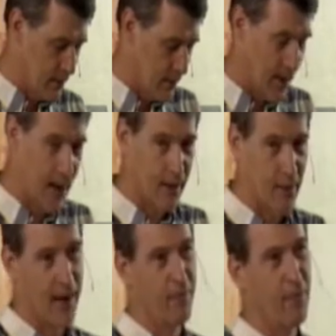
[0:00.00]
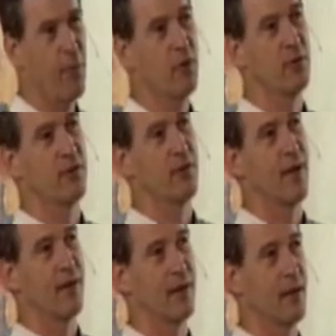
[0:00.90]
And for most of us,
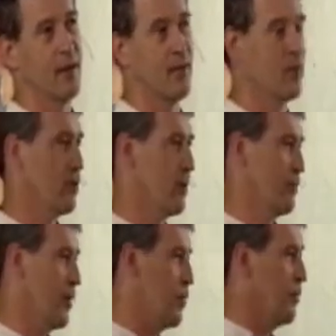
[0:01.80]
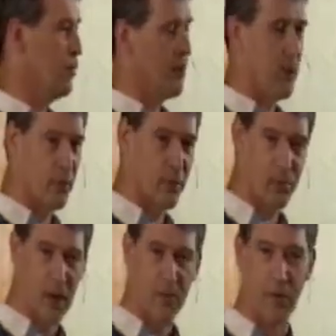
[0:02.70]
I think it's sort of a little bit of both,
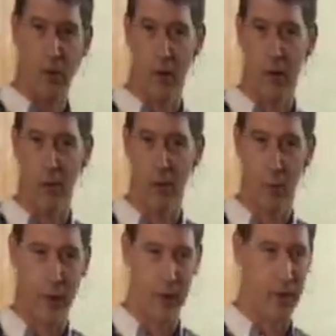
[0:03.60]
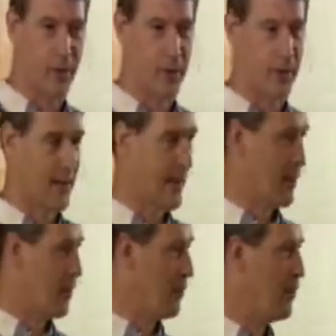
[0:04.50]
maybe, or in between or something like
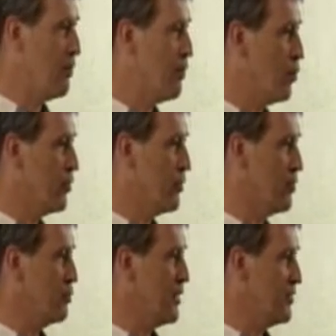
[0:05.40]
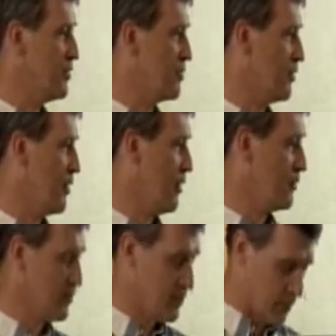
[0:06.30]
that, that maybe both of those pieces are there at
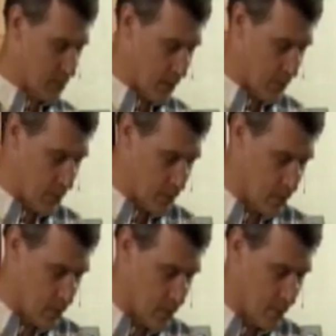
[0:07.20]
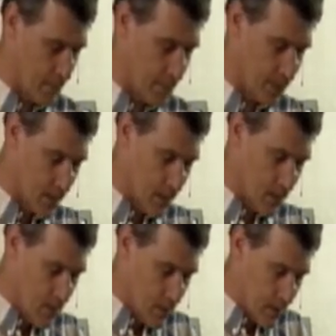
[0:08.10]
the same time. I don't know.
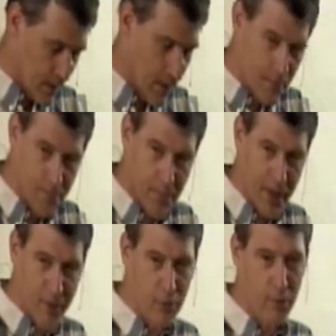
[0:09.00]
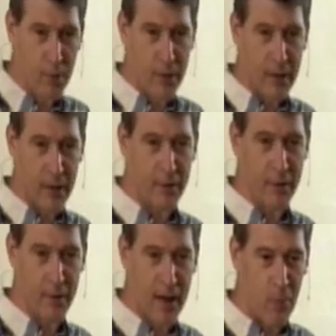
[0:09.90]
But I do
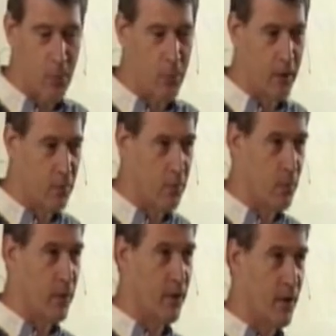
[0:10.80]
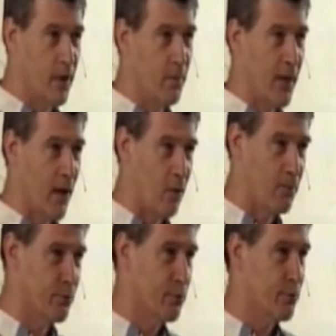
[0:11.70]
believe that when we think about
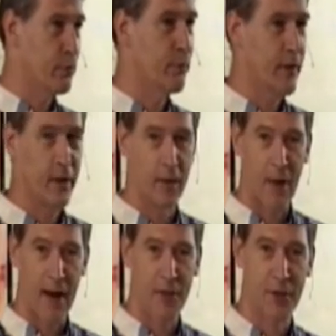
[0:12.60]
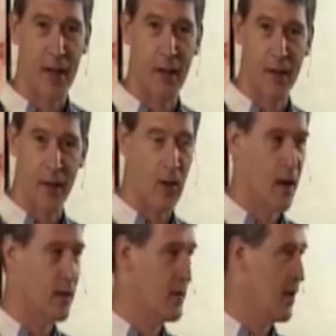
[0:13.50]
proving and rationality, a
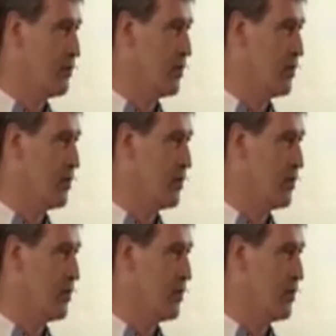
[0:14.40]
lot of times